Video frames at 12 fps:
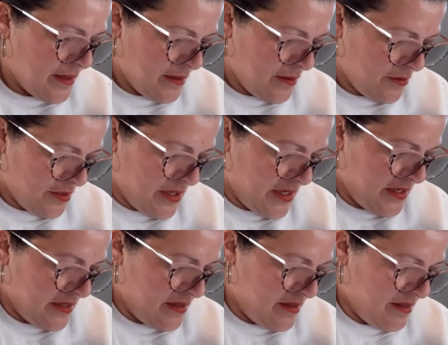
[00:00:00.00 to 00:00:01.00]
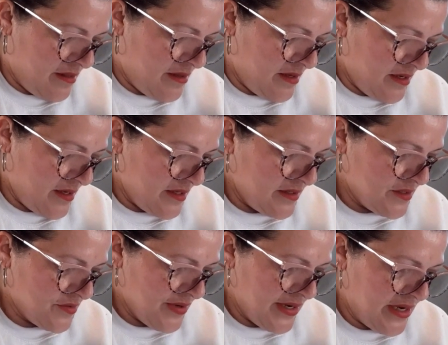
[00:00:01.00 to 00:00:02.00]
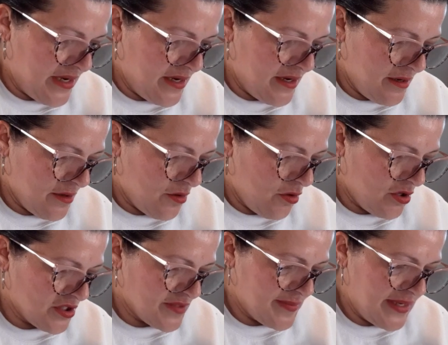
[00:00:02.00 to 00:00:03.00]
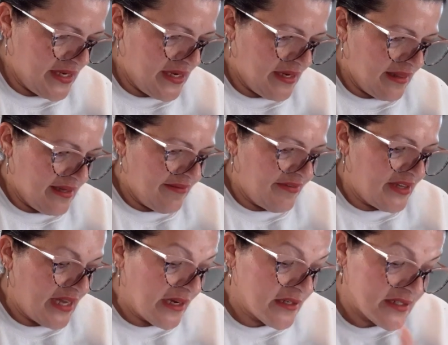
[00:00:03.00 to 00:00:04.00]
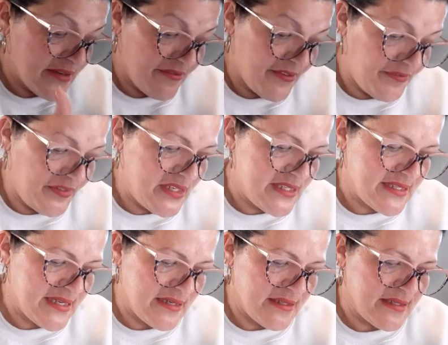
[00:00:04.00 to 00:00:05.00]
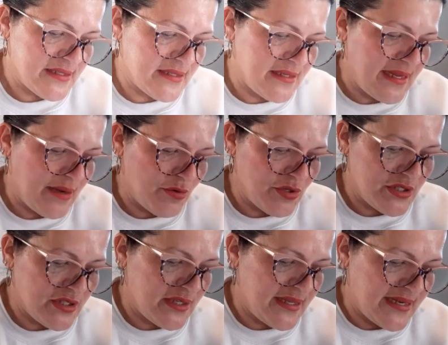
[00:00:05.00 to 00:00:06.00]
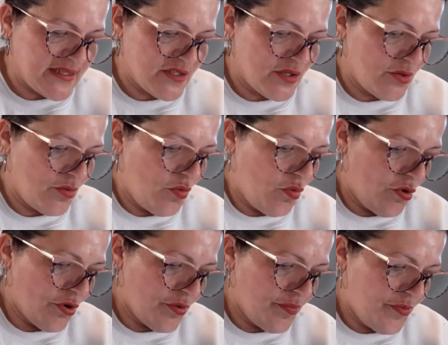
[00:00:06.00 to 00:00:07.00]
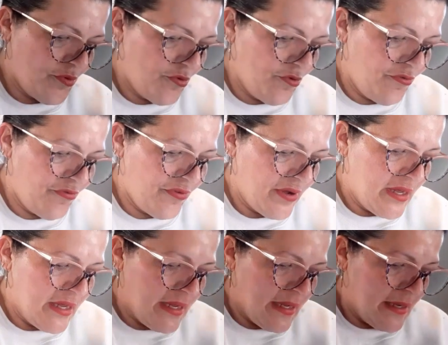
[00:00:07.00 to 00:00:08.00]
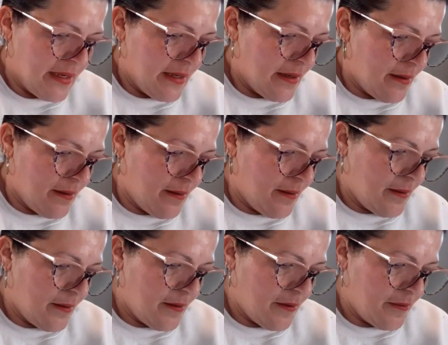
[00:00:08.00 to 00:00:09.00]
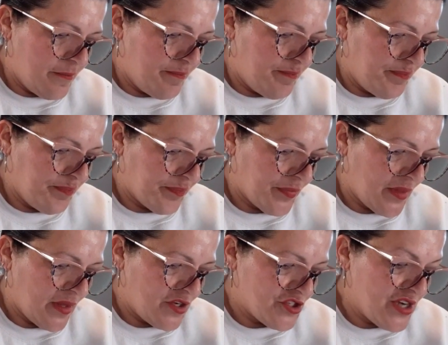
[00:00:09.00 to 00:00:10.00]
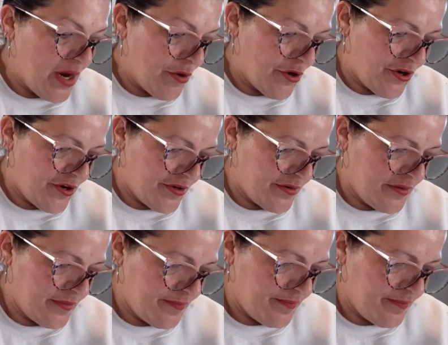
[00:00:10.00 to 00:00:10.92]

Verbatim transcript: Okay, this right here cost me $11.50. That was, that's the waterproof um, shower curtain.